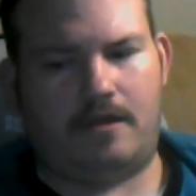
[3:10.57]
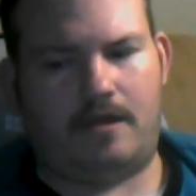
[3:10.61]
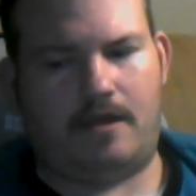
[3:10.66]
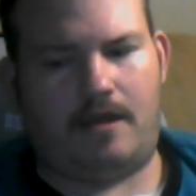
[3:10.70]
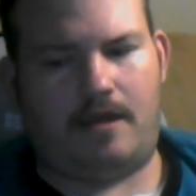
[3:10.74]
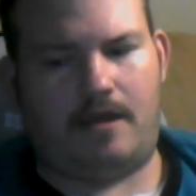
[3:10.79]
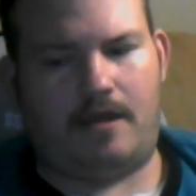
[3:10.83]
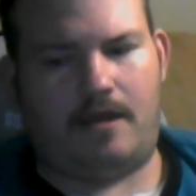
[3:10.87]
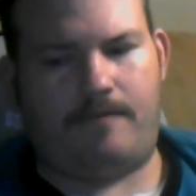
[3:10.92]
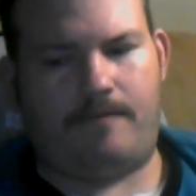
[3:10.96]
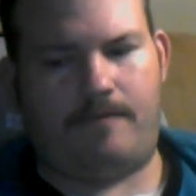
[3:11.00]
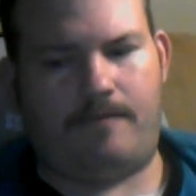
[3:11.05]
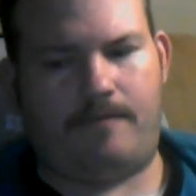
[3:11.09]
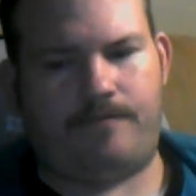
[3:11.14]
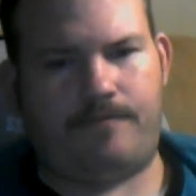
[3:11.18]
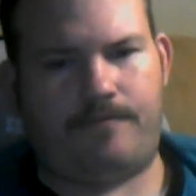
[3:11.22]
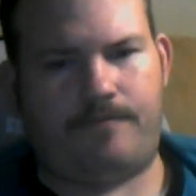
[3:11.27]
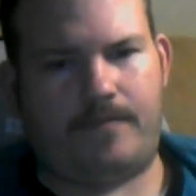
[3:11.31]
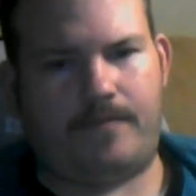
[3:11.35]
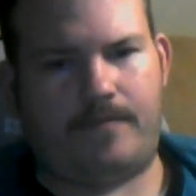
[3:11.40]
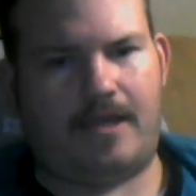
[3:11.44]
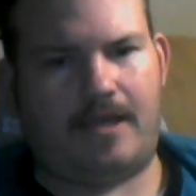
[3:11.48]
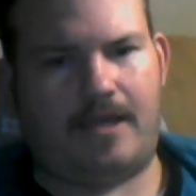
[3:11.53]
Um,
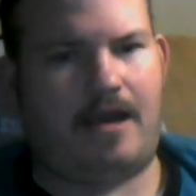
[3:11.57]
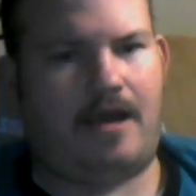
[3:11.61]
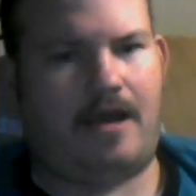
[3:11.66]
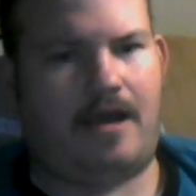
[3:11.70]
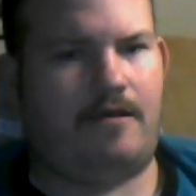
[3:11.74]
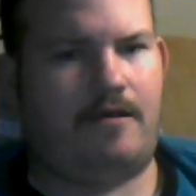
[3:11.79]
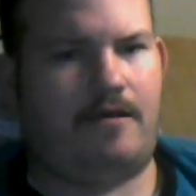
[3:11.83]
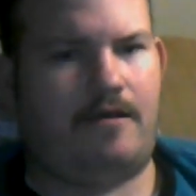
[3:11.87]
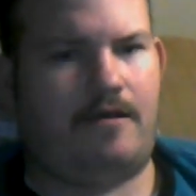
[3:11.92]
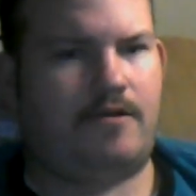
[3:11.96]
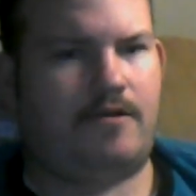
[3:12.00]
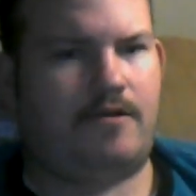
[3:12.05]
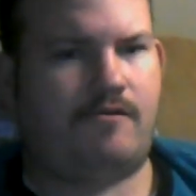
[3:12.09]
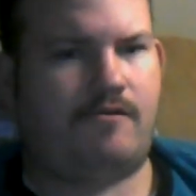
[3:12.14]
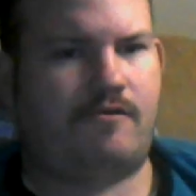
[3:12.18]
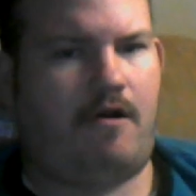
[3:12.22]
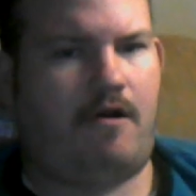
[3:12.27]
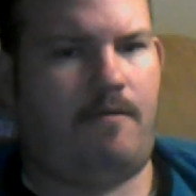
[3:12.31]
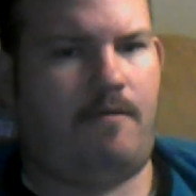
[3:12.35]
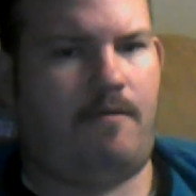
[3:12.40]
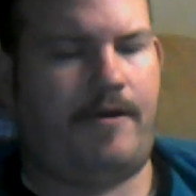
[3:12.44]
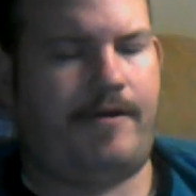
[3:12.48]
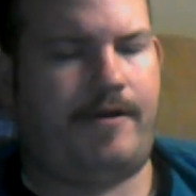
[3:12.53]
they got a
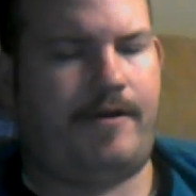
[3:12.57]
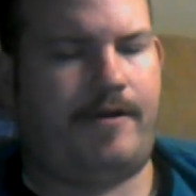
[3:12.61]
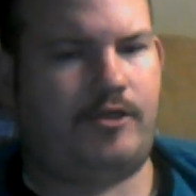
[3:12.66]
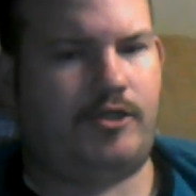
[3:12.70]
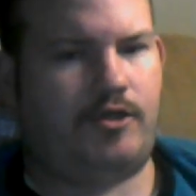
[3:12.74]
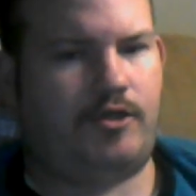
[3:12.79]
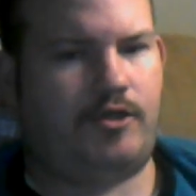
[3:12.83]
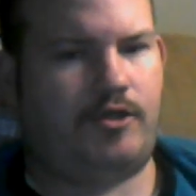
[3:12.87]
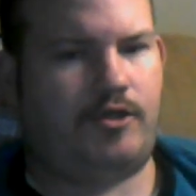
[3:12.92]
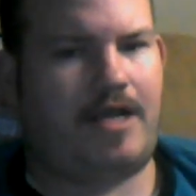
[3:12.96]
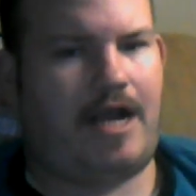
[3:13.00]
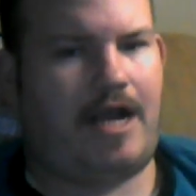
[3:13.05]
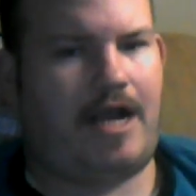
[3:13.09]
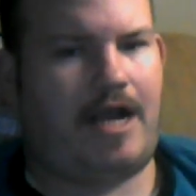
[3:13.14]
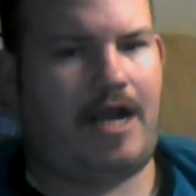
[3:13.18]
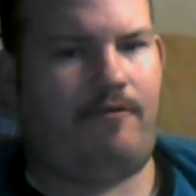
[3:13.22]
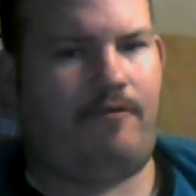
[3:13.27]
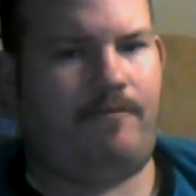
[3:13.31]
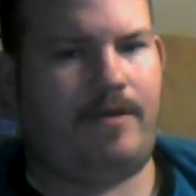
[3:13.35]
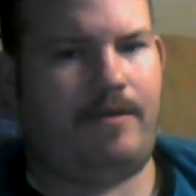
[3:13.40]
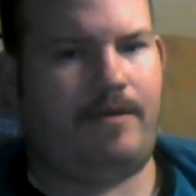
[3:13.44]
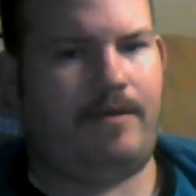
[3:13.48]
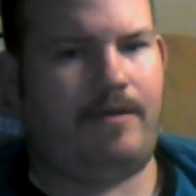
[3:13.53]
strawberry juice I
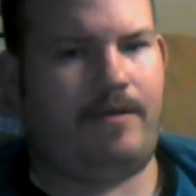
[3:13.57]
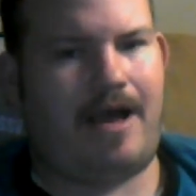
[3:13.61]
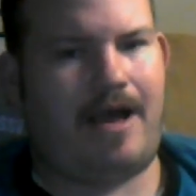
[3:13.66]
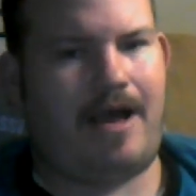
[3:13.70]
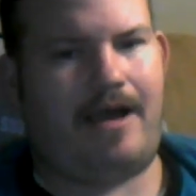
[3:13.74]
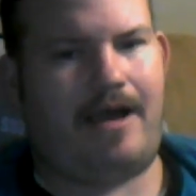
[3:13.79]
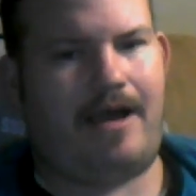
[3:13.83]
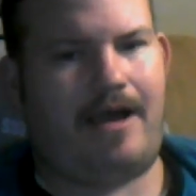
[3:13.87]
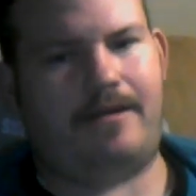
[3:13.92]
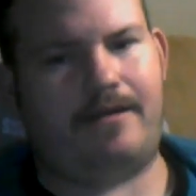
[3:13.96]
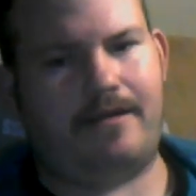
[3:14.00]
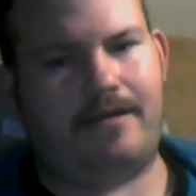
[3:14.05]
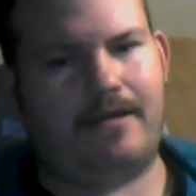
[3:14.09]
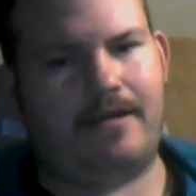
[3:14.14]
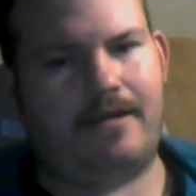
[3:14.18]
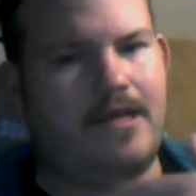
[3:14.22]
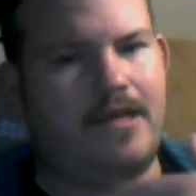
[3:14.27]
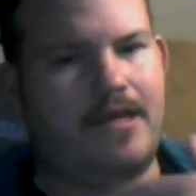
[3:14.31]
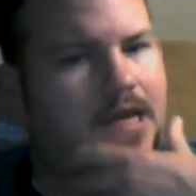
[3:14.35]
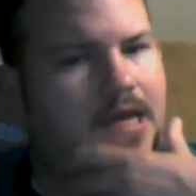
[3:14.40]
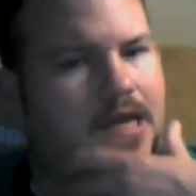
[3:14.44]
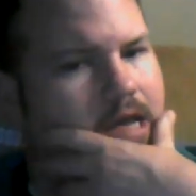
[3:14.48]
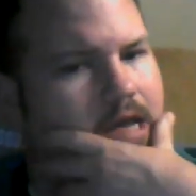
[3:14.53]
will be buying
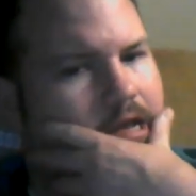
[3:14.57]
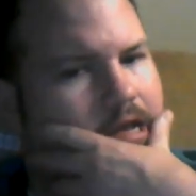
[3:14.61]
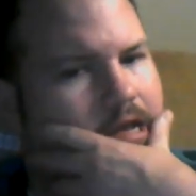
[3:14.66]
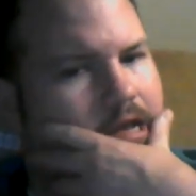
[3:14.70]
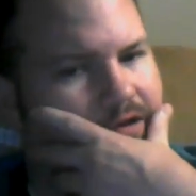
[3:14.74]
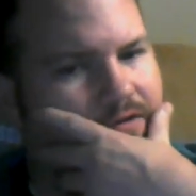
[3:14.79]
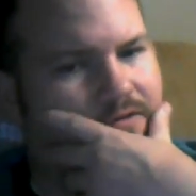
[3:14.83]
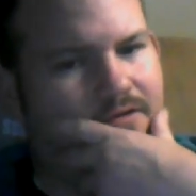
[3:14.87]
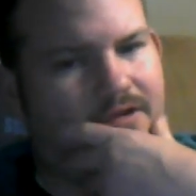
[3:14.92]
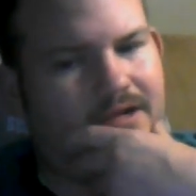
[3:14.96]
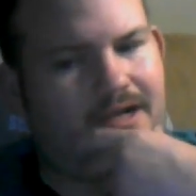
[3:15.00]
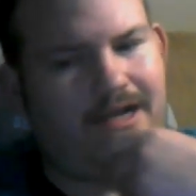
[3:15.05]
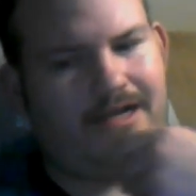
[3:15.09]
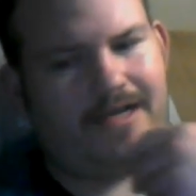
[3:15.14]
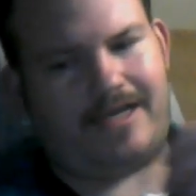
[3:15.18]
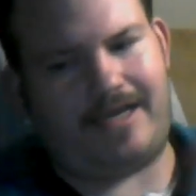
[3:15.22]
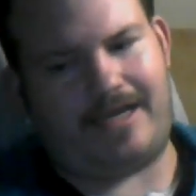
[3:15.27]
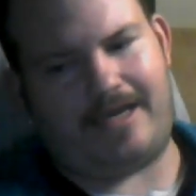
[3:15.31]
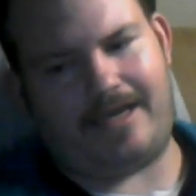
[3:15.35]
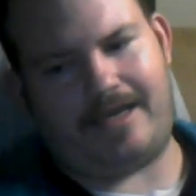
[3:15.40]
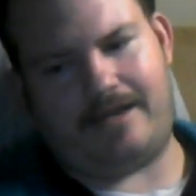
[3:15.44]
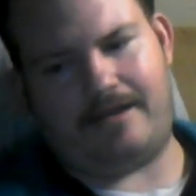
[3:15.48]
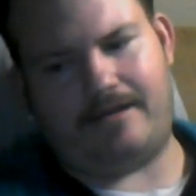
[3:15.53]
as soon as I
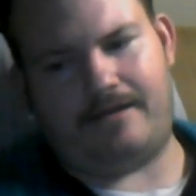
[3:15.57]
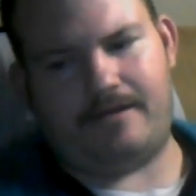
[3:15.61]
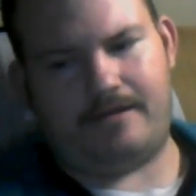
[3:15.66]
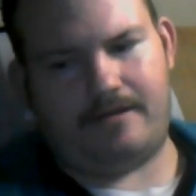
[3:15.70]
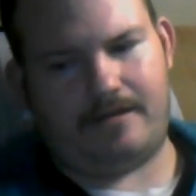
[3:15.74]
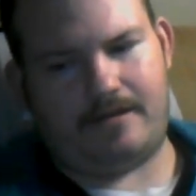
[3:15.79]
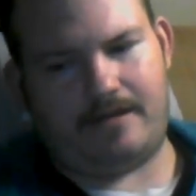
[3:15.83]
can.